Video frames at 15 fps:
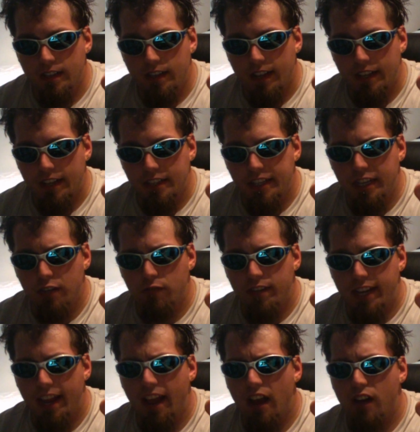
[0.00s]
And here we
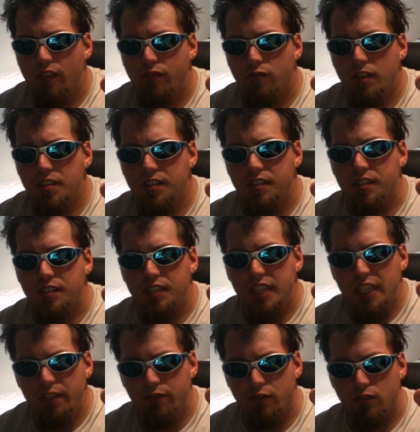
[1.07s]
have Resident
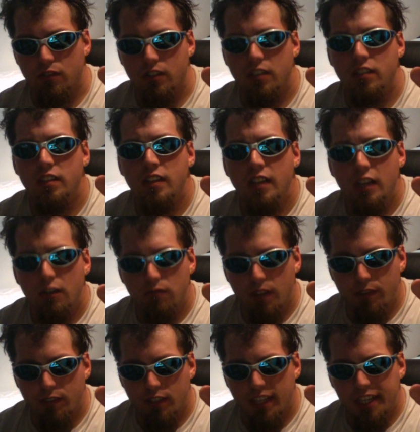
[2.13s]
Evil
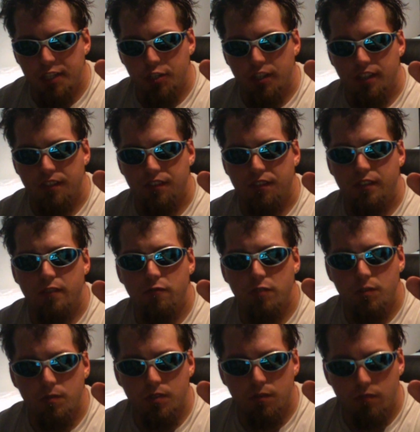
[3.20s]
Revelations,
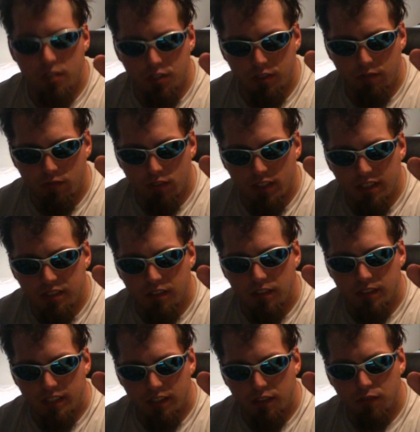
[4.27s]
which was originally released
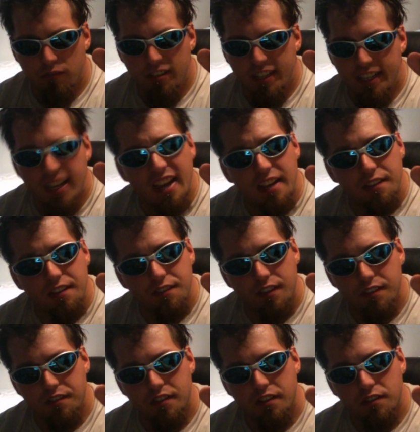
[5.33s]
on the 3DS
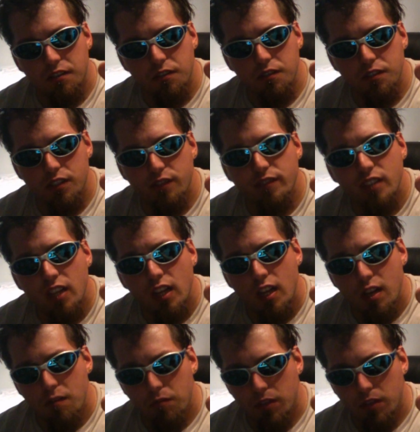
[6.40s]
as an exclusive, but